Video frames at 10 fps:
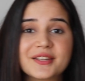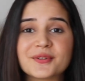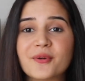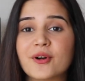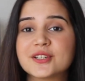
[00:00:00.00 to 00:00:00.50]
you
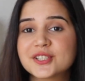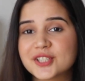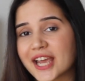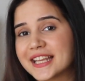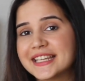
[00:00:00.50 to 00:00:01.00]
know, all
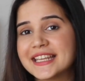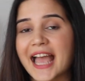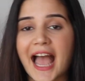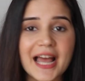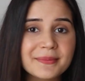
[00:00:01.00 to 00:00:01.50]

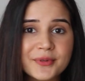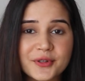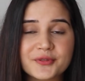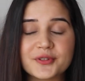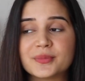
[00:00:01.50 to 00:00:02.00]
shiny and
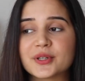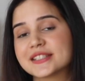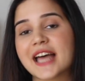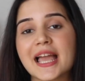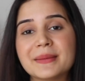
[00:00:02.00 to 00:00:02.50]
beautiful,
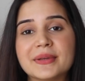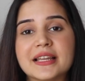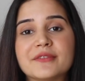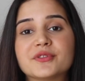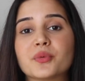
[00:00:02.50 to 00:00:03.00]
because I
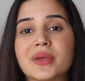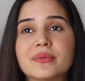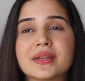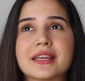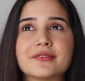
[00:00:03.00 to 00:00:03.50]
believe the
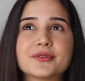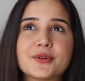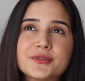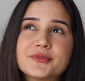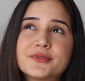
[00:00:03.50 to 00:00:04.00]
way we give
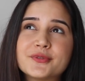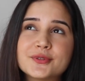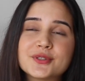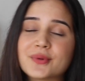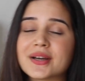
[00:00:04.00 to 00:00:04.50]
good
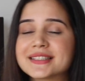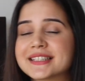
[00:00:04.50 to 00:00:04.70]
food to our